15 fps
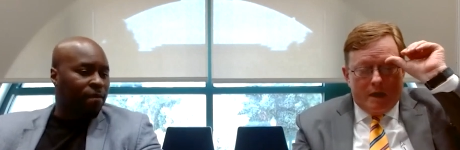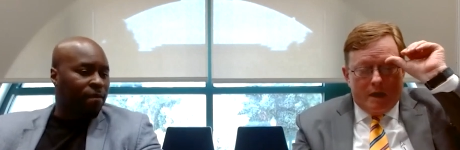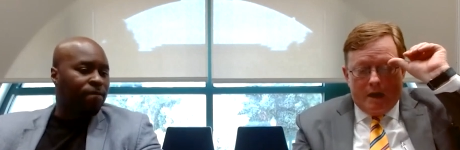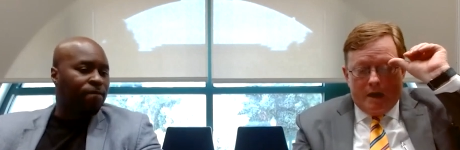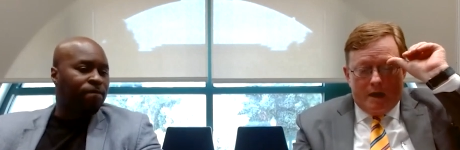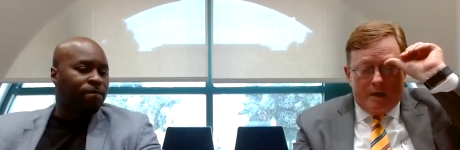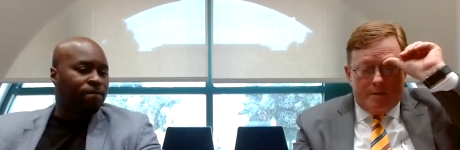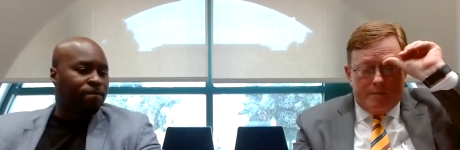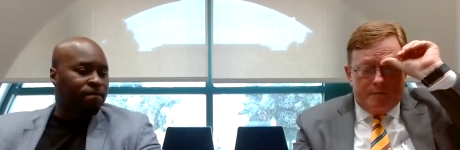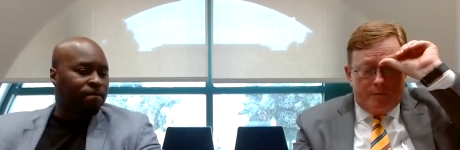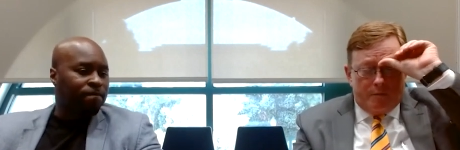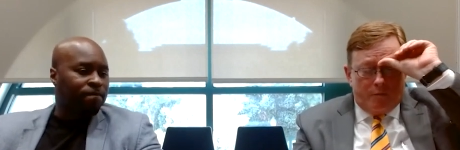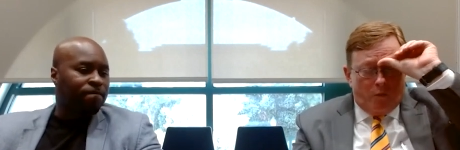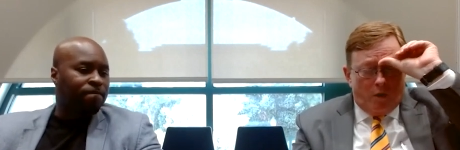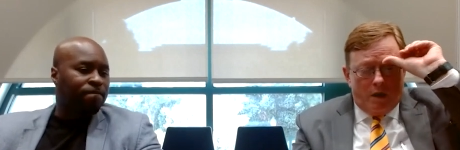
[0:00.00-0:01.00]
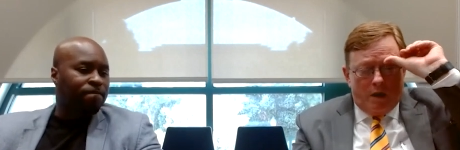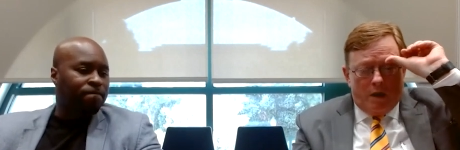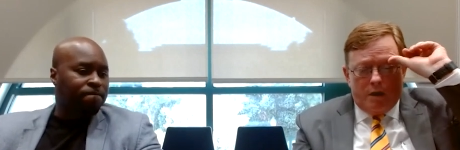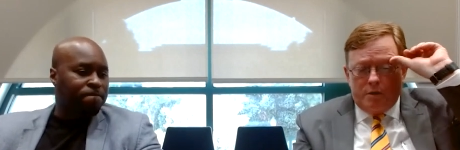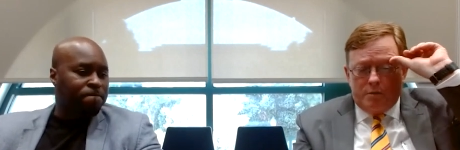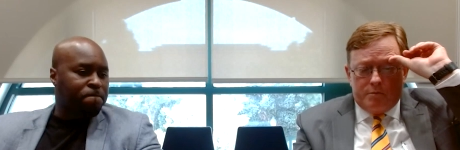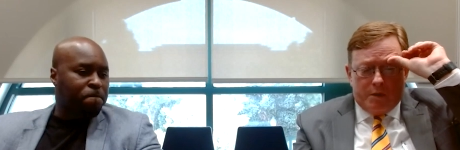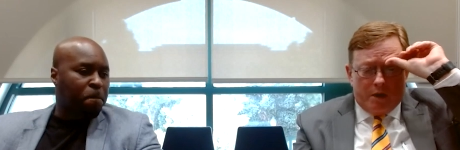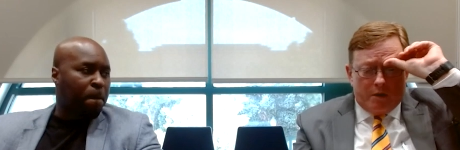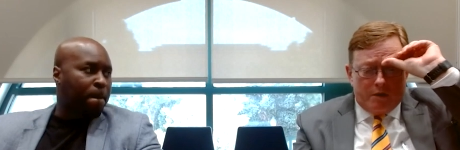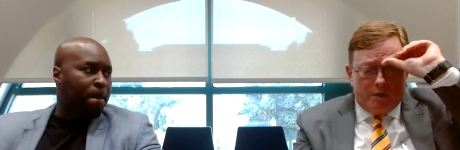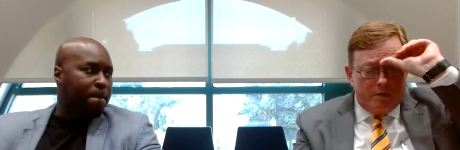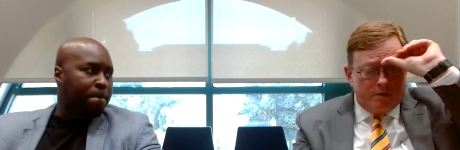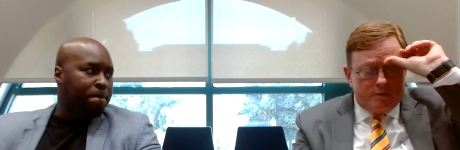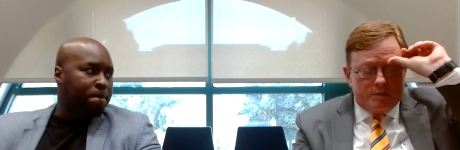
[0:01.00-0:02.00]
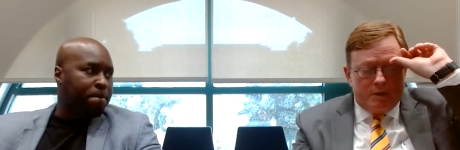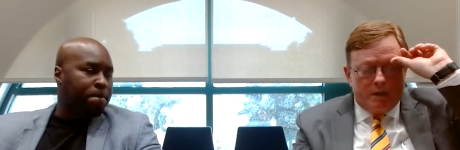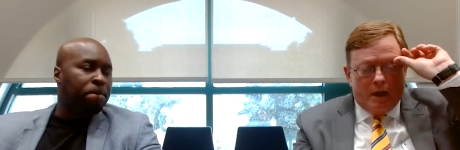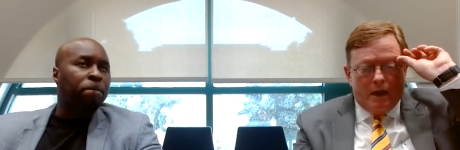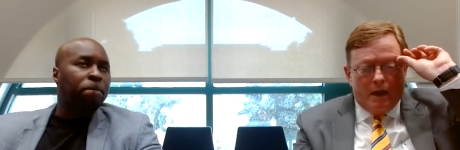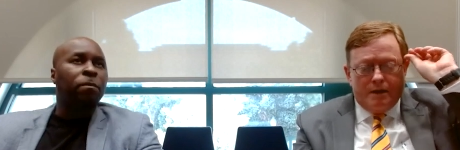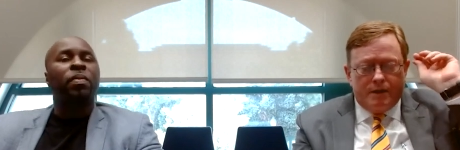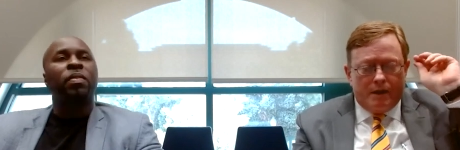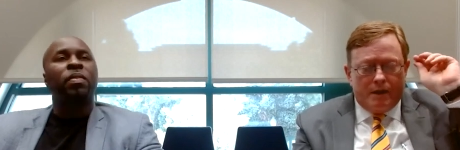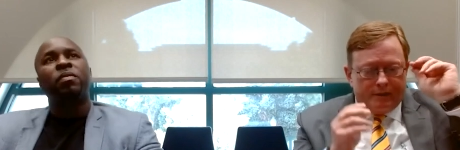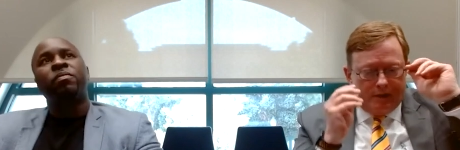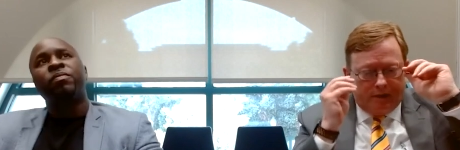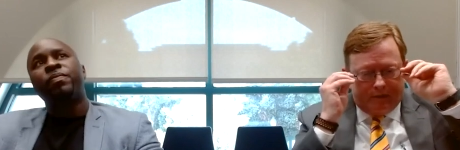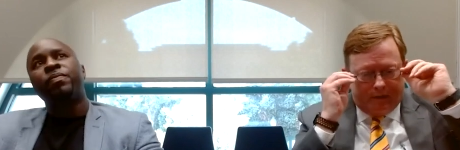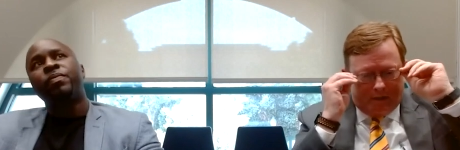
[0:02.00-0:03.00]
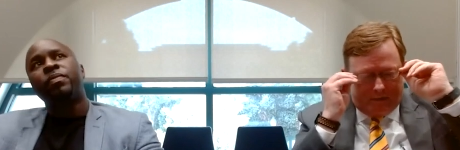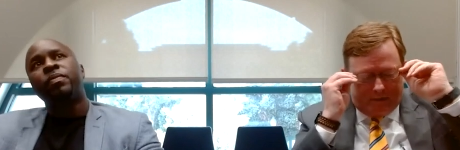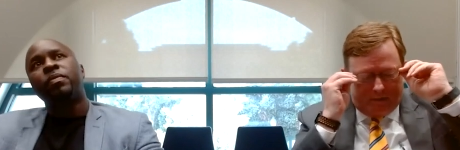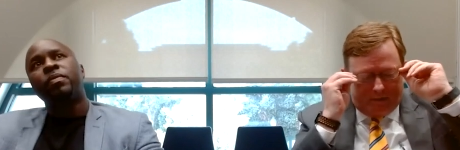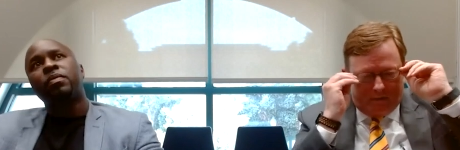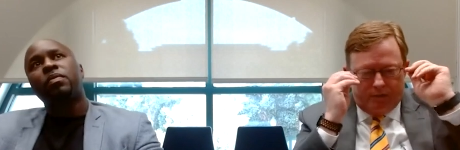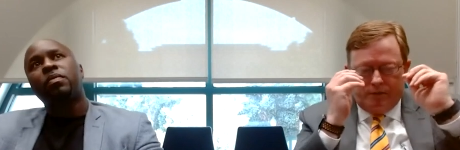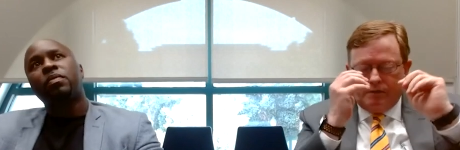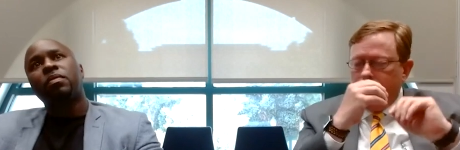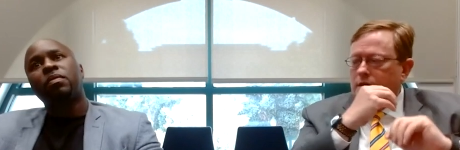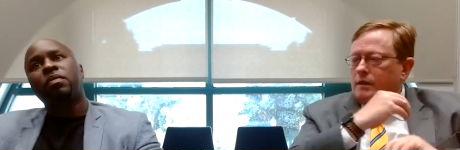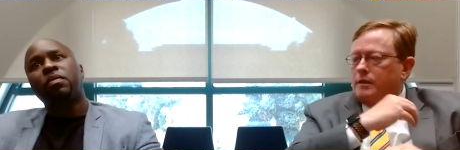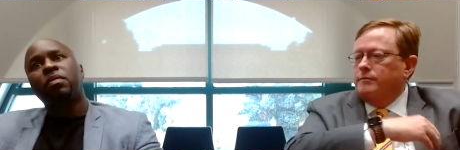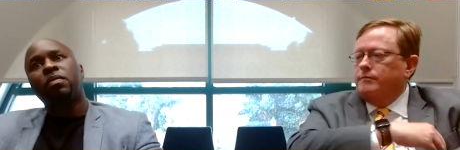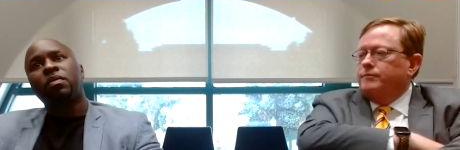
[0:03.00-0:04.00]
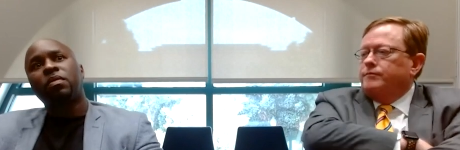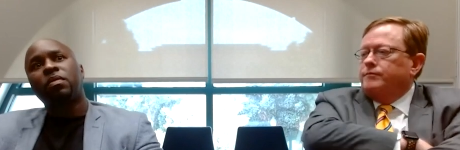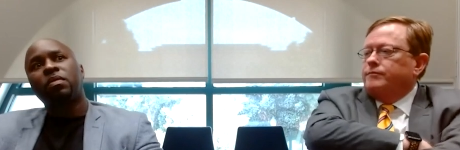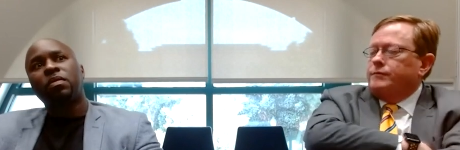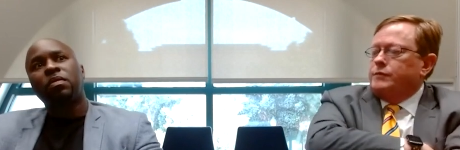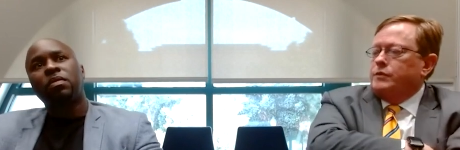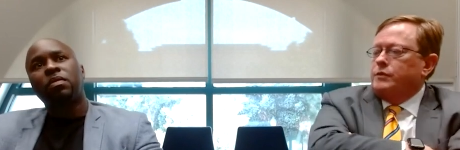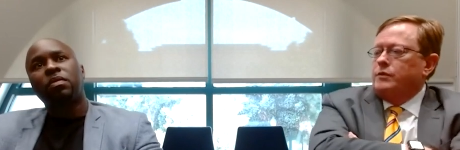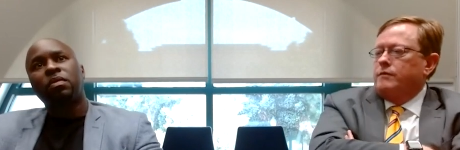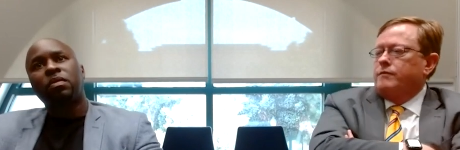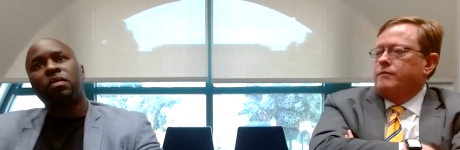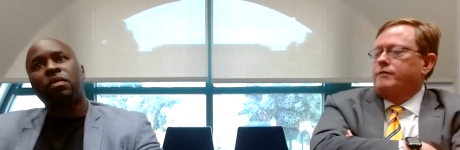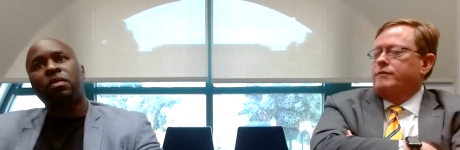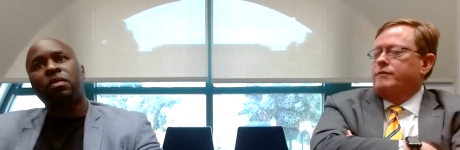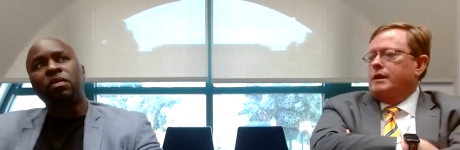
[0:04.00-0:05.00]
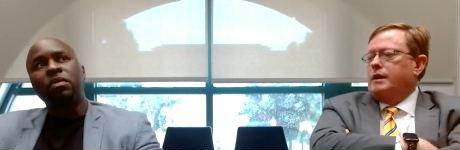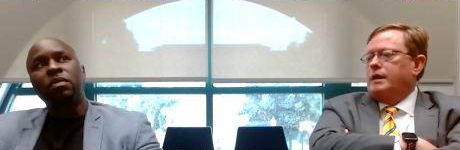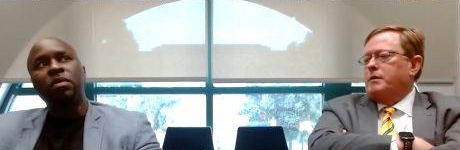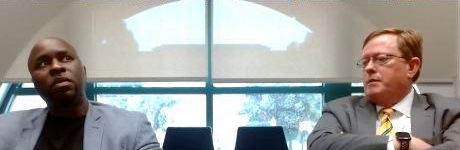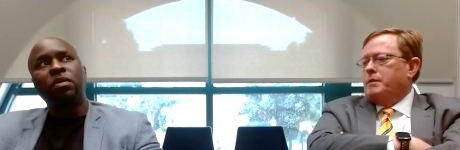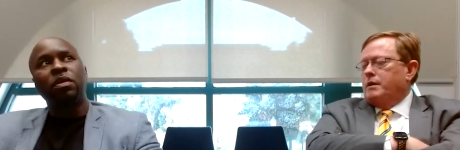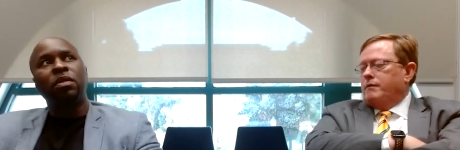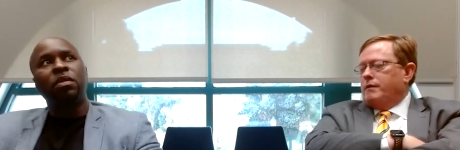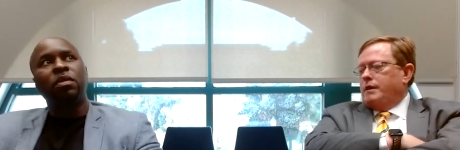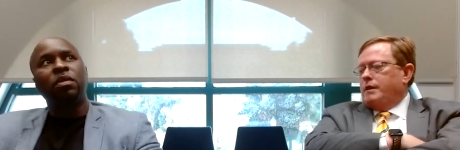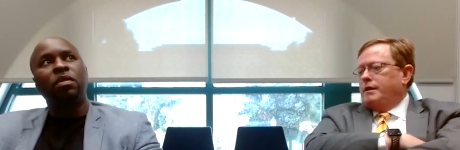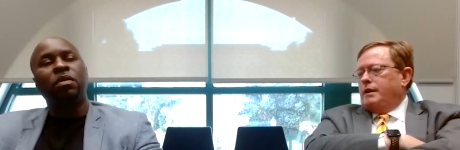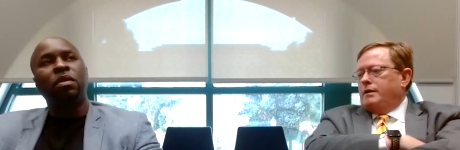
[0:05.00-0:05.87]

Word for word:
Speaker 1: Um, what other barriers do you have out there that you're um, sort of thinking about right